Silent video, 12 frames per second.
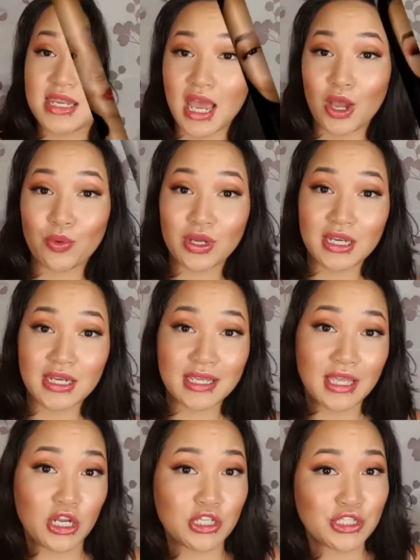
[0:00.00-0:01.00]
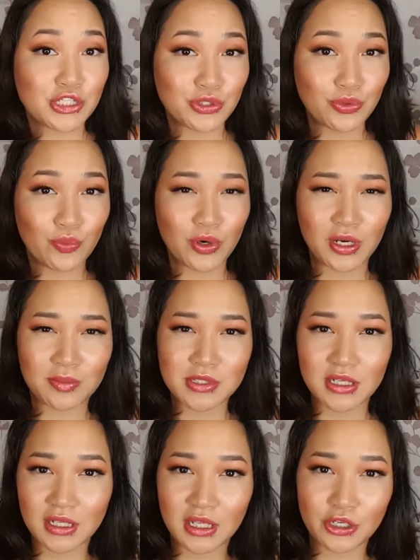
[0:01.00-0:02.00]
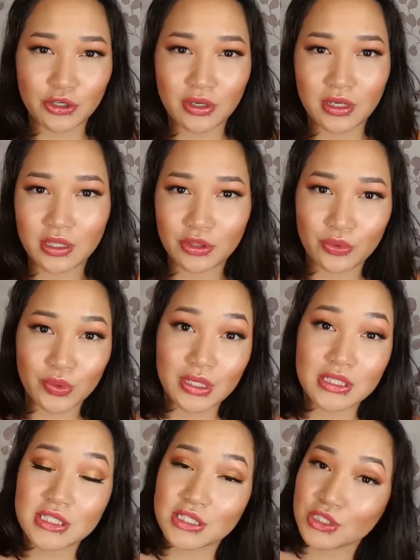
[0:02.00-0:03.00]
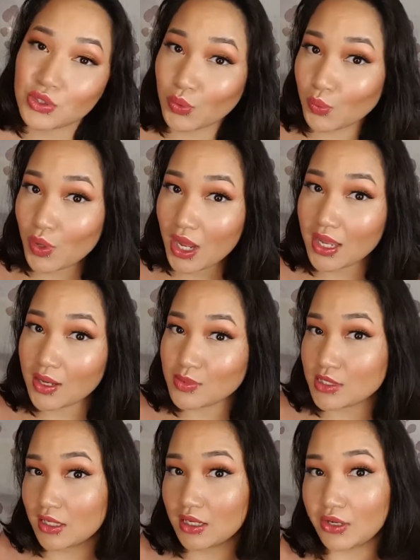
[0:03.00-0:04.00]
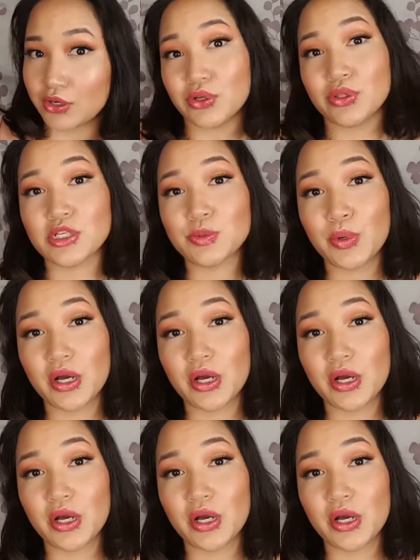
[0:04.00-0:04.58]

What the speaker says: Now we're gonna get on to what I'm decluttering and the reasons why I'm decluttering these